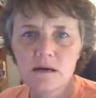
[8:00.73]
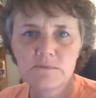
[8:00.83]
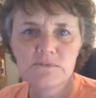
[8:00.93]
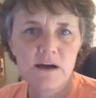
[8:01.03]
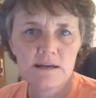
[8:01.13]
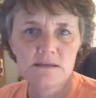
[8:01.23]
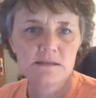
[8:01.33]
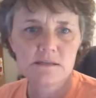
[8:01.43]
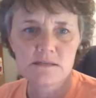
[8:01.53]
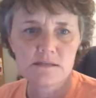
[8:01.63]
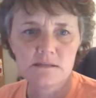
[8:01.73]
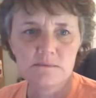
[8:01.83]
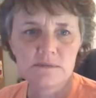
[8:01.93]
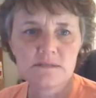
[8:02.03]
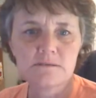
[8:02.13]
are provided in the
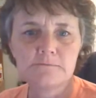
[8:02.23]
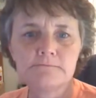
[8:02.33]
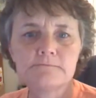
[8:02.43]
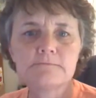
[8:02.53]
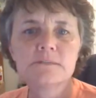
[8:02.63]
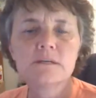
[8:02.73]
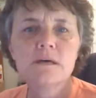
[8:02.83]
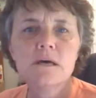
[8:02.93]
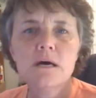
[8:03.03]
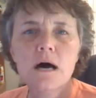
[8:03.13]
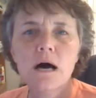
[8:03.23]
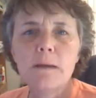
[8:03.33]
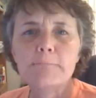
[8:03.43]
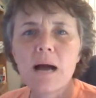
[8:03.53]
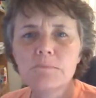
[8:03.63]
syllabus.
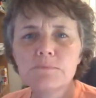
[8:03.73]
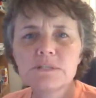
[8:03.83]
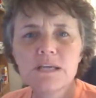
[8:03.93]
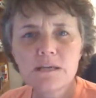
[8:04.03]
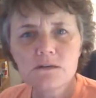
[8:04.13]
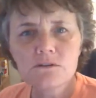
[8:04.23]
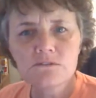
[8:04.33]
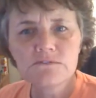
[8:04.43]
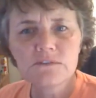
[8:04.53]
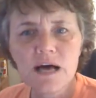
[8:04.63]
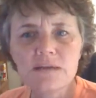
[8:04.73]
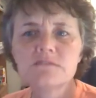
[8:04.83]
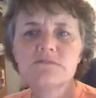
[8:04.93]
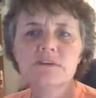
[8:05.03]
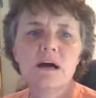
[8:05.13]
My particular
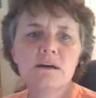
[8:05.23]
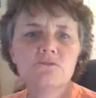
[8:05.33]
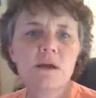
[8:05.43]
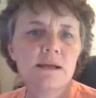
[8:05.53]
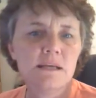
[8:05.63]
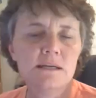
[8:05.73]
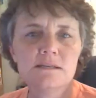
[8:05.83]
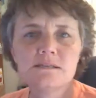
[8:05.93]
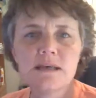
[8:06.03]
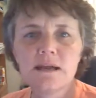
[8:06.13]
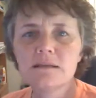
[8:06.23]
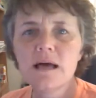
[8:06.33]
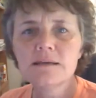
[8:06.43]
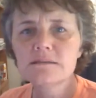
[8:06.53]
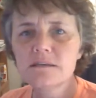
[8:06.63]
philosophy on grading is that I
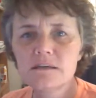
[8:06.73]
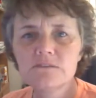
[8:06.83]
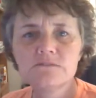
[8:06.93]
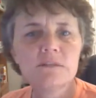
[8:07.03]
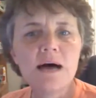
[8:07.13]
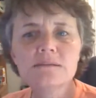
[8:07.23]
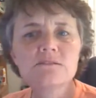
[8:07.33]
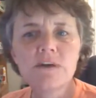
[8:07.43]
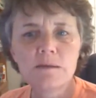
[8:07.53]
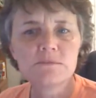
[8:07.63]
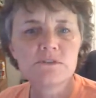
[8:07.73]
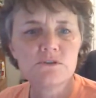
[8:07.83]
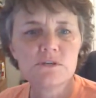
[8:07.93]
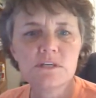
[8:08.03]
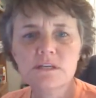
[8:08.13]
like to give lots of
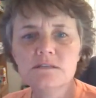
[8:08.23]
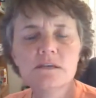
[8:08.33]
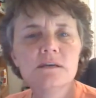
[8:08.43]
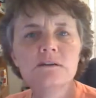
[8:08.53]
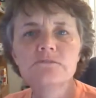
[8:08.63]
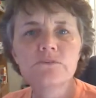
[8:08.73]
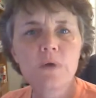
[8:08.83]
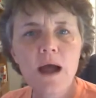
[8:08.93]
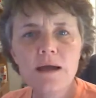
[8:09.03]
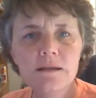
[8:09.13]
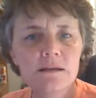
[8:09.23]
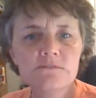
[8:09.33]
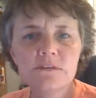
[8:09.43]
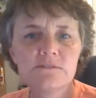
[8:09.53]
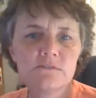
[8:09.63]
opportunities in a variety
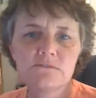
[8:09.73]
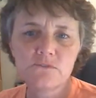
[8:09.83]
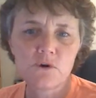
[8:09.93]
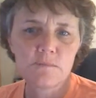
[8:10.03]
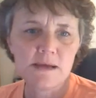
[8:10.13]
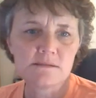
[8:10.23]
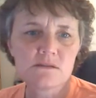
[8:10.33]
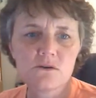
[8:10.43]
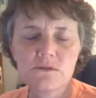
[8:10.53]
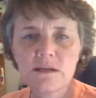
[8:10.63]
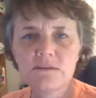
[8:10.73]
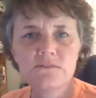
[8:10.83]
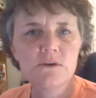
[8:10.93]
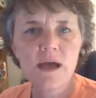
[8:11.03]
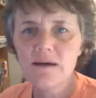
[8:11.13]
of different formats so that
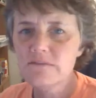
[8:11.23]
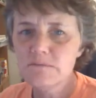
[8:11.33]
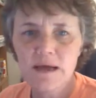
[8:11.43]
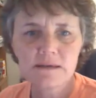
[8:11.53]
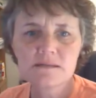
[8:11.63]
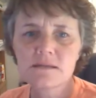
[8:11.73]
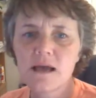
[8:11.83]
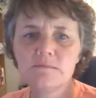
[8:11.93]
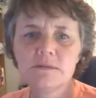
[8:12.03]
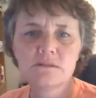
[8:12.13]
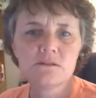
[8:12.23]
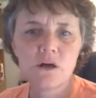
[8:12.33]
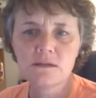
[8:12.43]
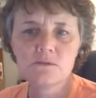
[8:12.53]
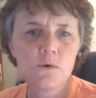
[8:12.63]
if you have a bad assignment
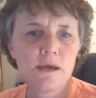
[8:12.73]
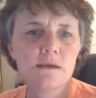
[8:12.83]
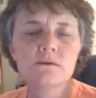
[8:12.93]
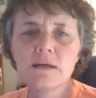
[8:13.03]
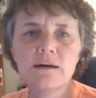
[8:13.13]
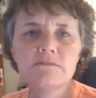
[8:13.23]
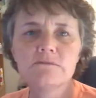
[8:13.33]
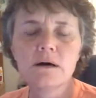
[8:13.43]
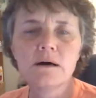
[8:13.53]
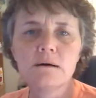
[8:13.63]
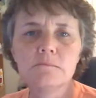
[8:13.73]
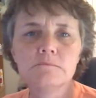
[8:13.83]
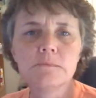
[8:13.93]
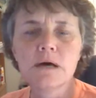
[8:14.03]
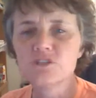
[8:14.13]
along the way, you'll have
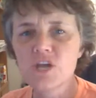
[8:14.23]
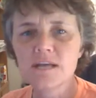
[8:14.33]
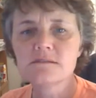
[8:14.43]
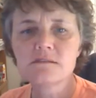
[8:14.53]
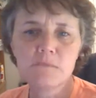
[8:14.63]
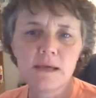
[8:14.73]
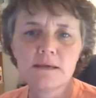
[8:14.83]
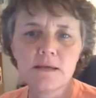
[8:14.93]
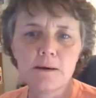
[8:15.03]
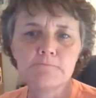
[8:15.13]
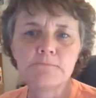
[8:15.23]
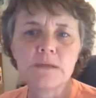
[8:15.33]
a chance to make it up.